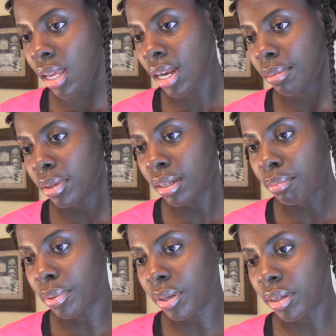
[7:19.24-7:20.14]
And I'm going
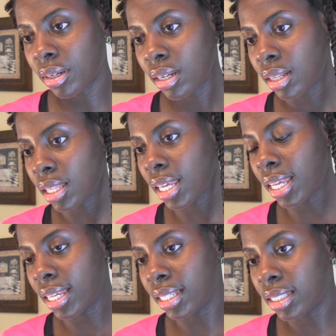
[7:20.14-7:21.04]
to burn the
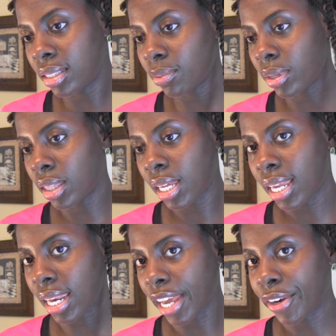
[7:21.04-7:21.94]
ends with
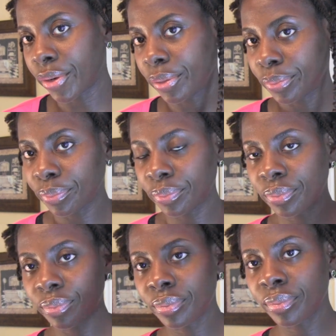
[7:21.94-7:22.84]
a lighter.
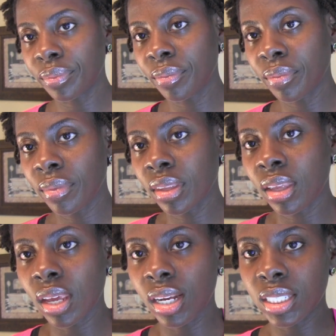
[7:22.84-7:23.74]

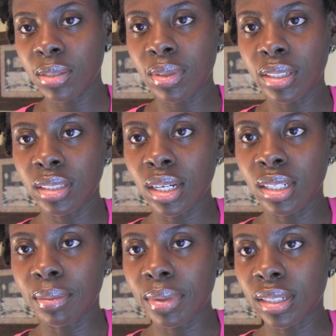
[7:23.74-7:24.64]
And this is what I was
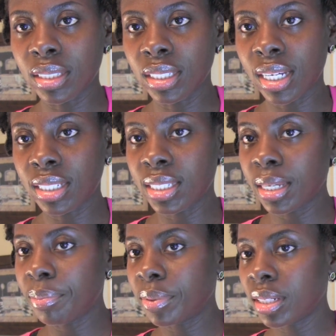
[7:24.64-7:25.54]
talking about. See how
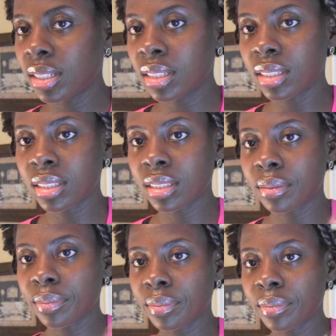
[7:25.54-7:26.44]
tapered it looks?